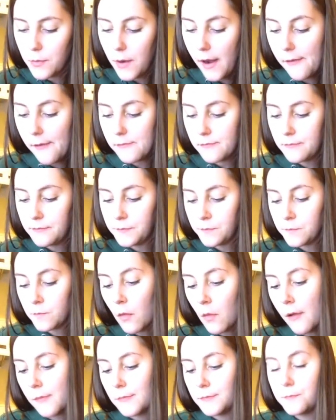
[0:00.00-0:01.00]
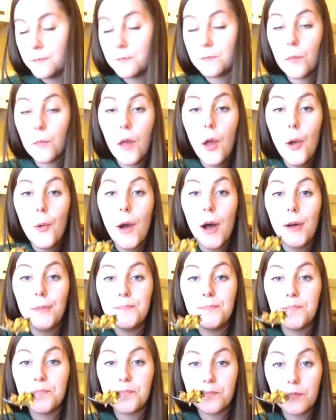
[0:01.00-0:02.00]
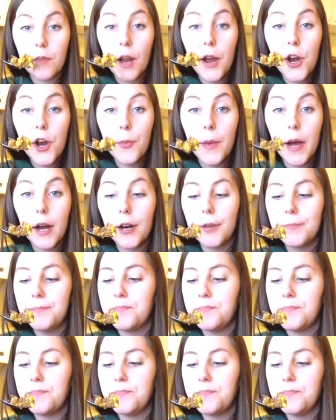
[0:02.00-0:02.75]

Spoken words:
but oh well, I know better.